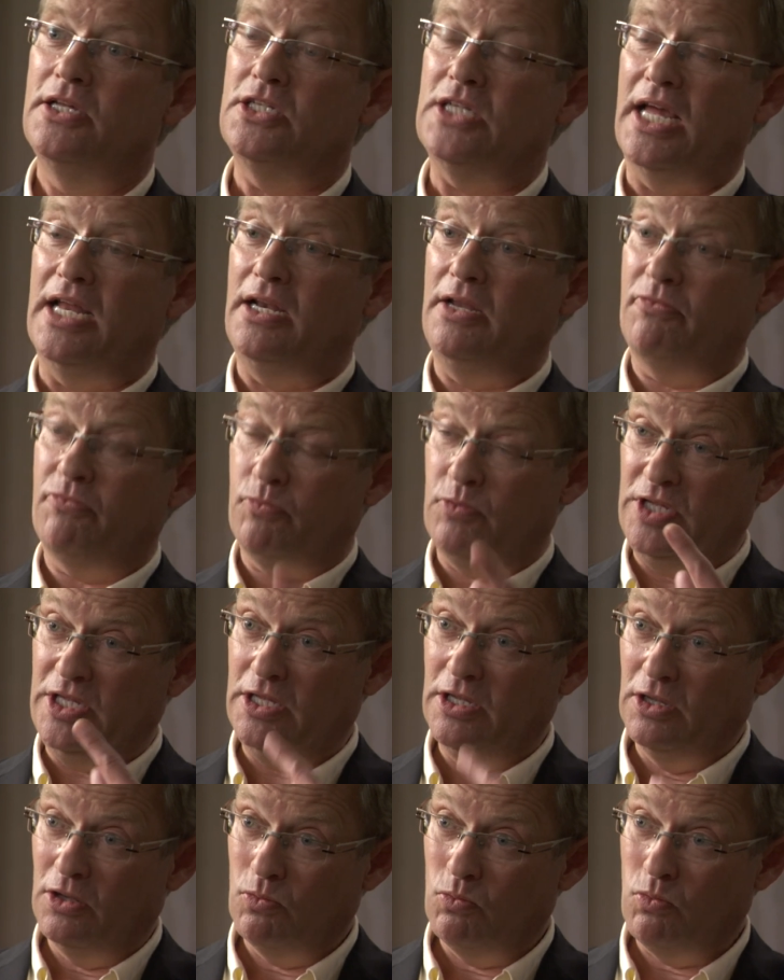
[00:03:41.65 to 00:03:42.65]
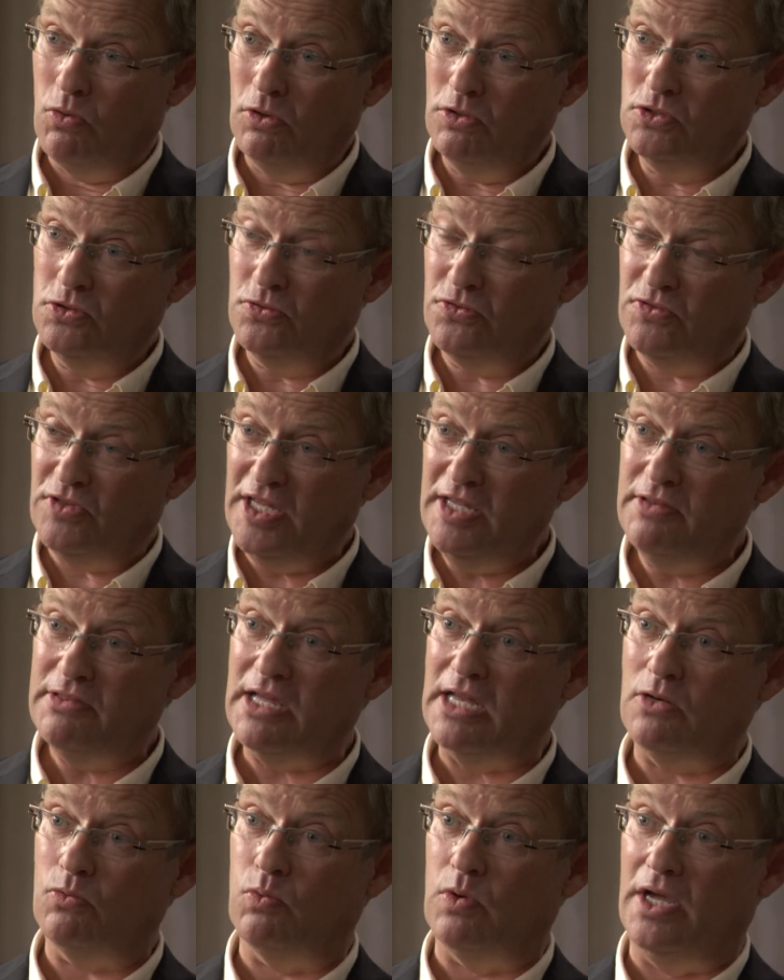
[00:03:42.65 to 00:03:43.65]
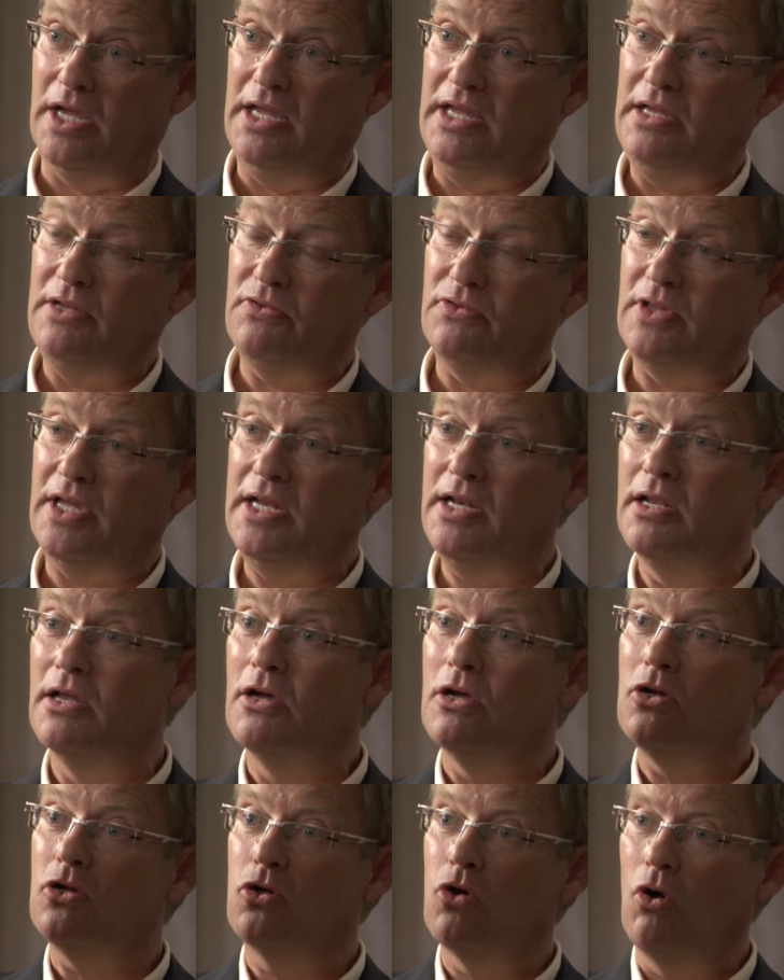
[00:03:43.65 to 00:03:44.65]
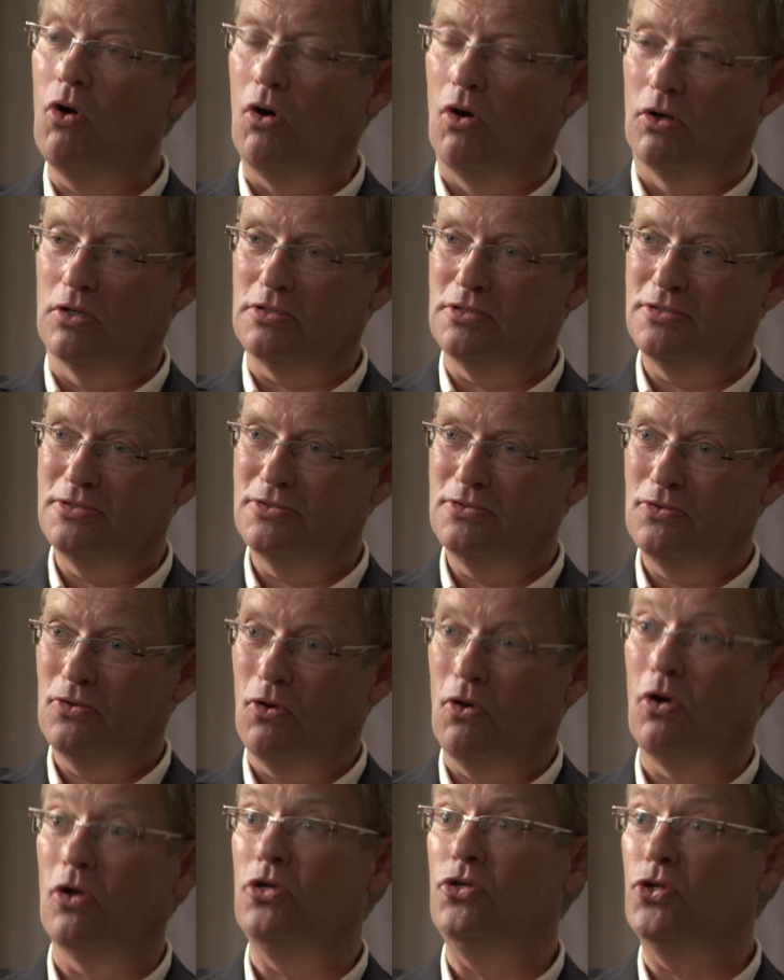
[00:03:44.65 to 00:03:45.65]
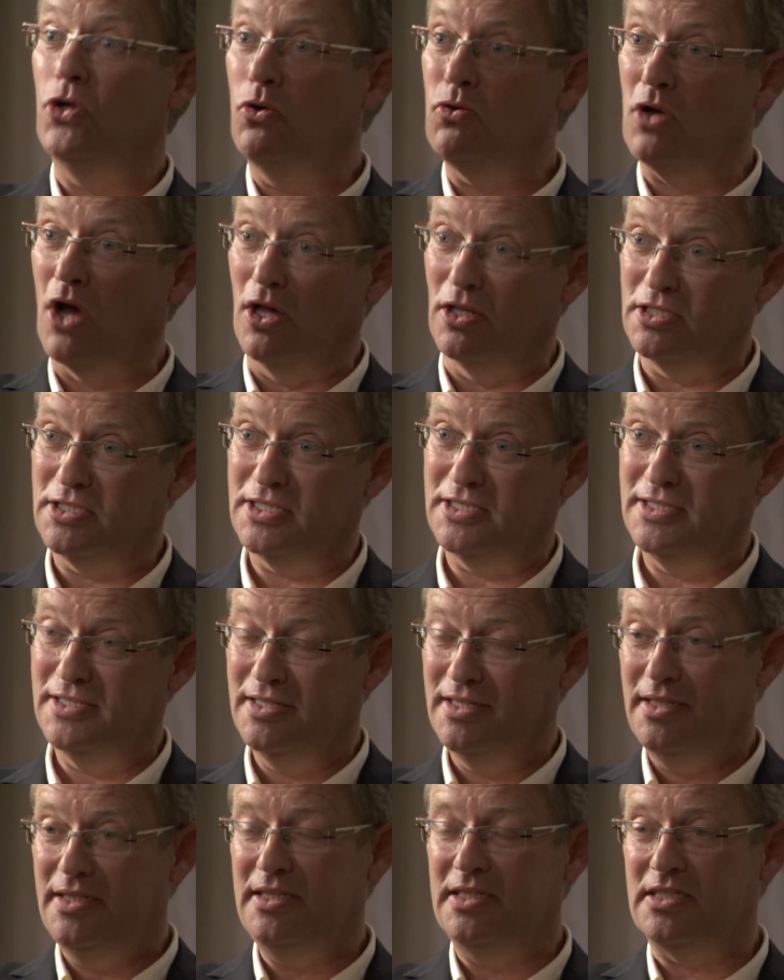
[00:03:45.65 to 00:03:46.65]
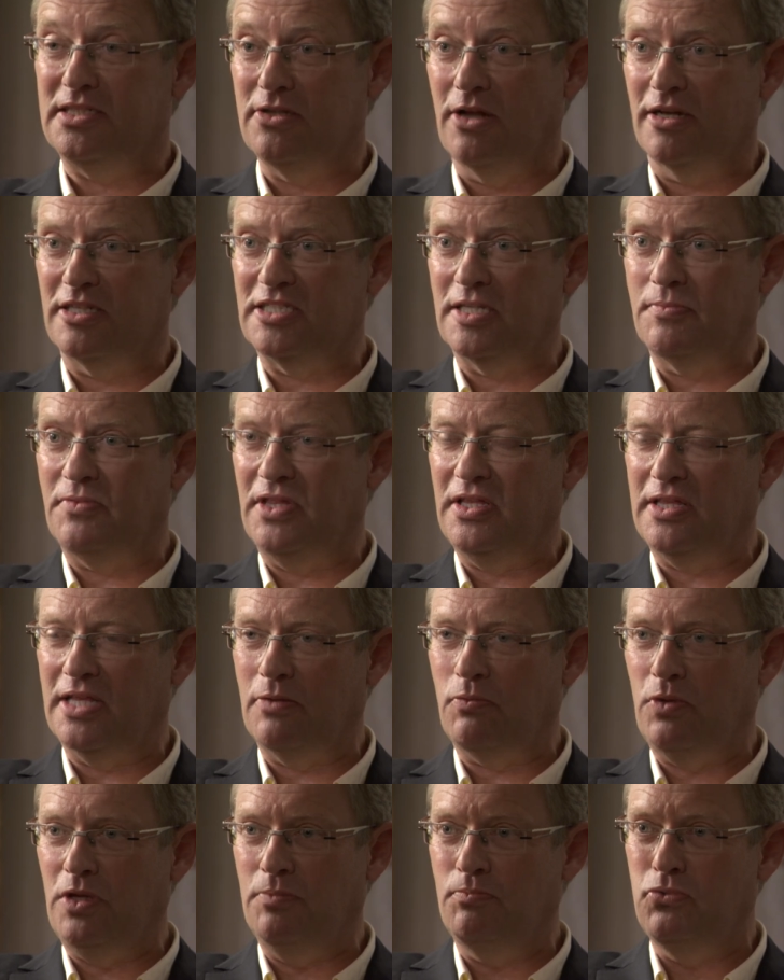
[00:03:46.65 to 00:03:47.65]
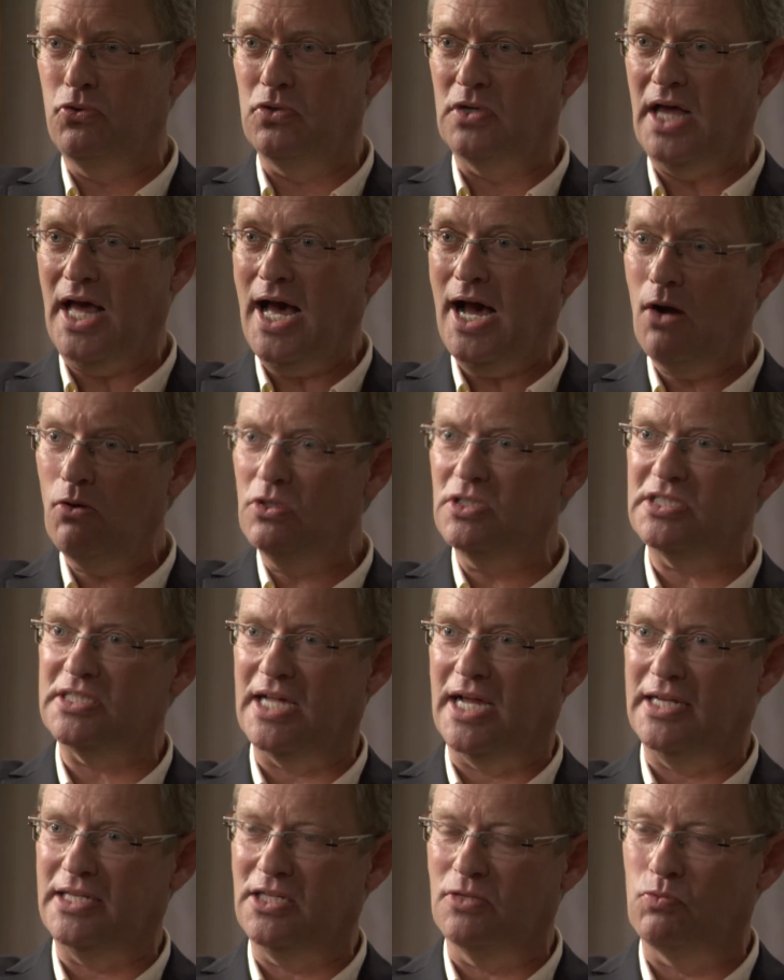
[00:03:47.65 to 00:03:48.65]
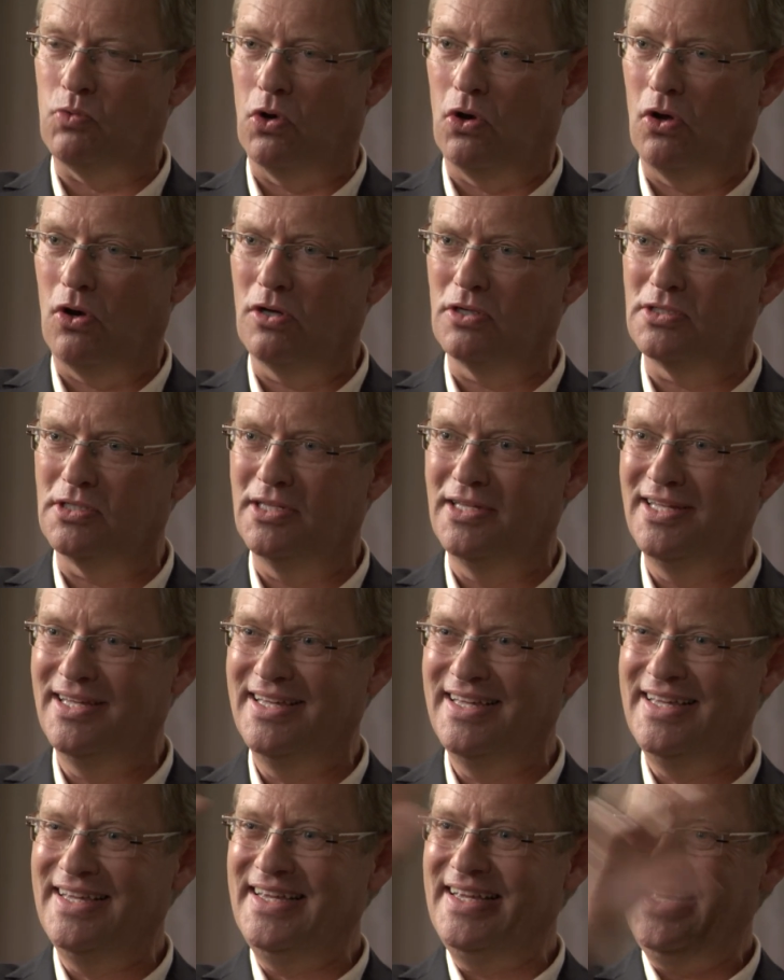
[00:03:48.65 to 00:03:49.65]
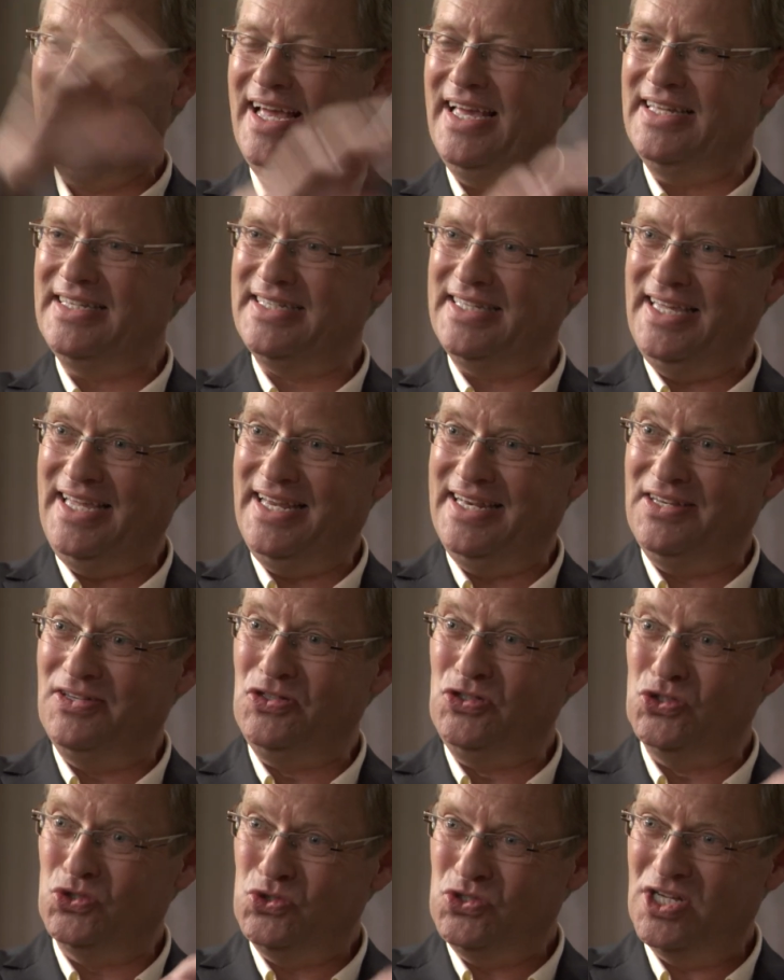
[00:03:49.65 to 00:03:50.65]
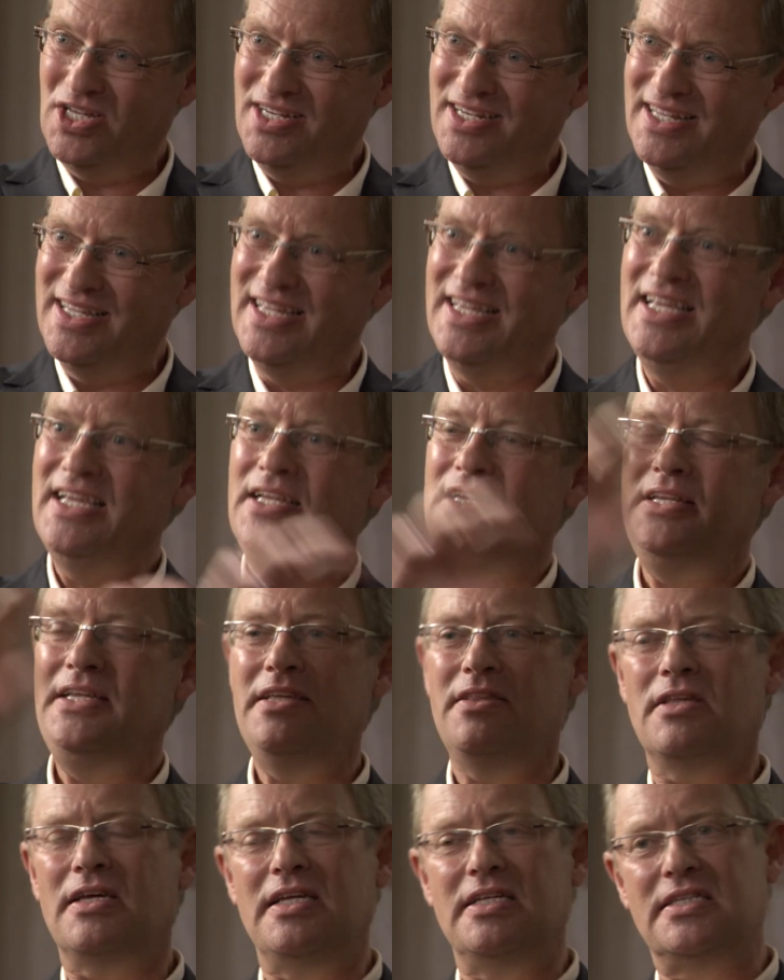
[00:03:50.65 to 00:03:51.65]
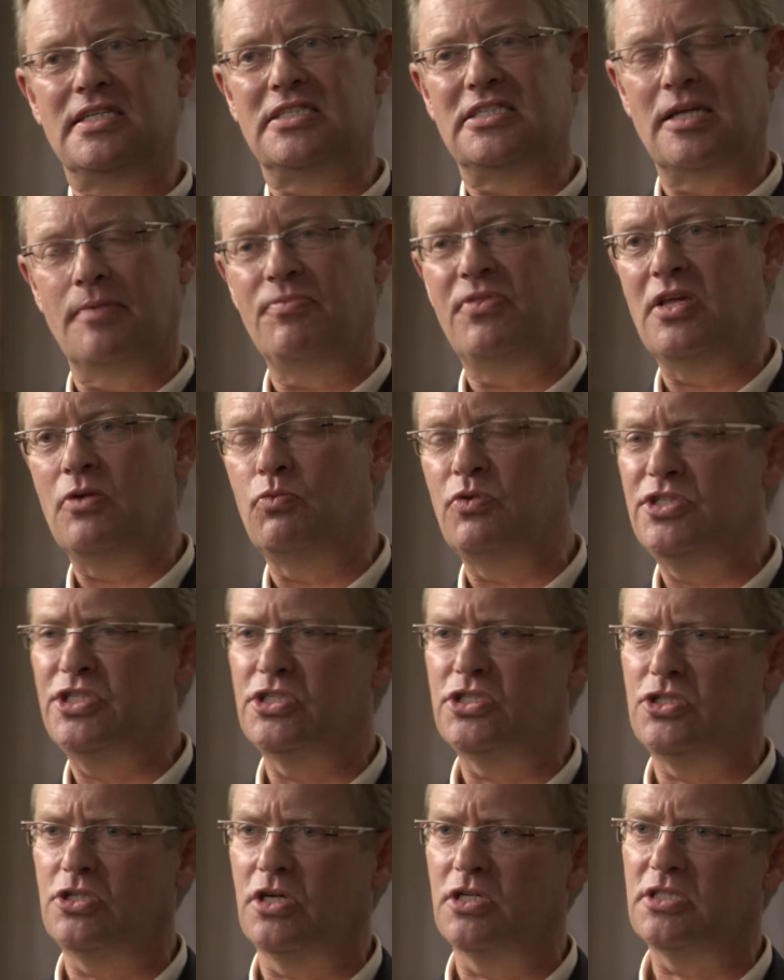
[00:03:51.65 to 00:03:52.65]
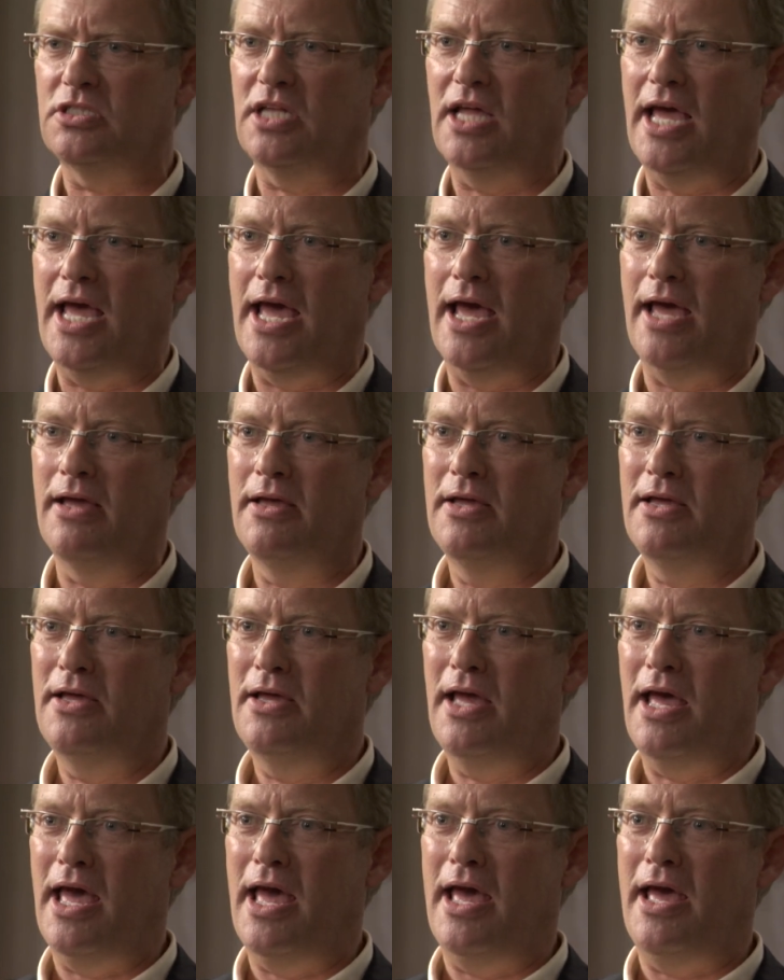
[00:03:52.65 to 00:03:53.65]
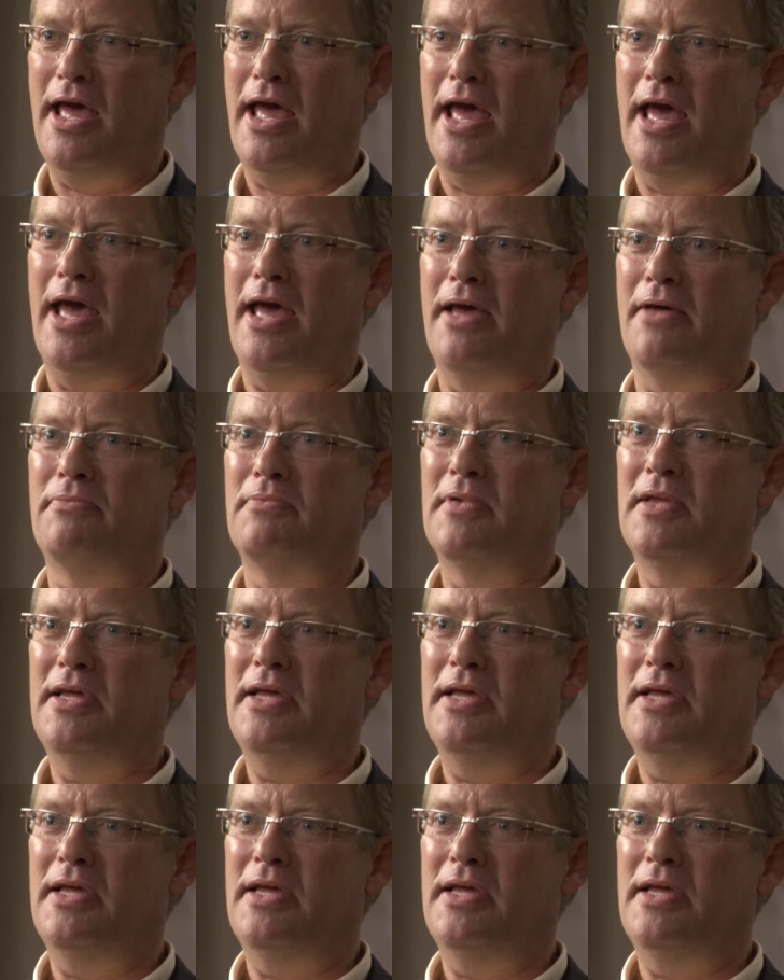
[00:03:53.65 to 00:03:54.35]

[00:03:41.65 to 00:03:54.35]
And if we want to think that way, then God or Logos is not something that we put outside the world, as in Newton. Neither is it something which is just an